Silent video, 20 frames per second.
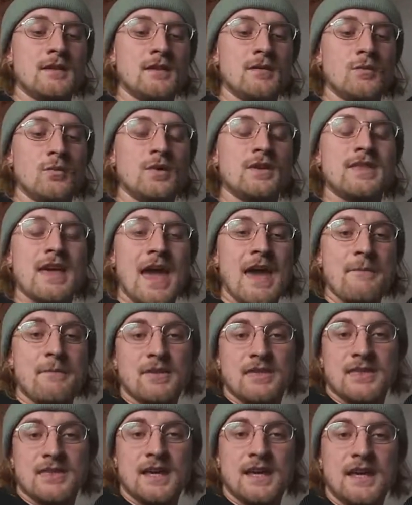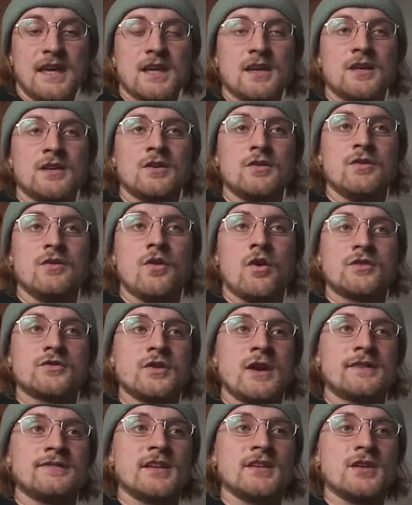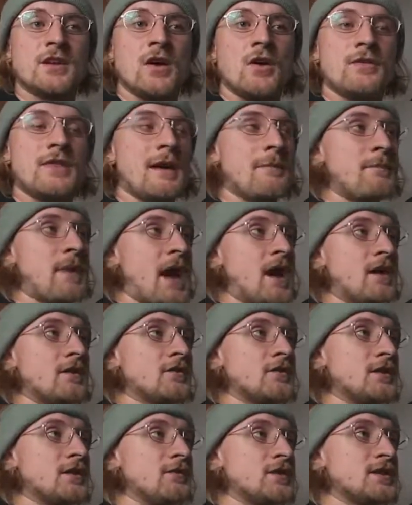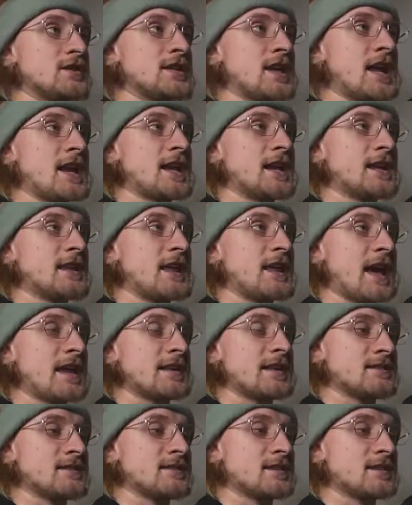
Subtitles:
with empathy, you also have to know that boundary of your setting, that's,